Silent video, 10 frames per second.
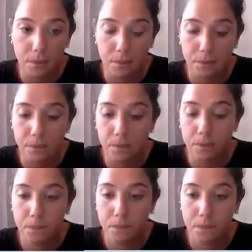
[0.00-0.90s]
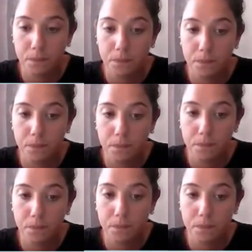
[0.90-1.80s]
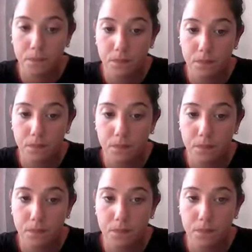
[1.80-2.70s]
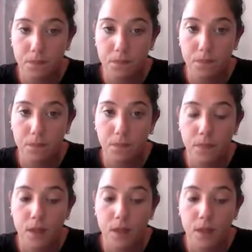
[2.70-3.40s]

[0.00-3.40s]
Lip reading: (no one is talking)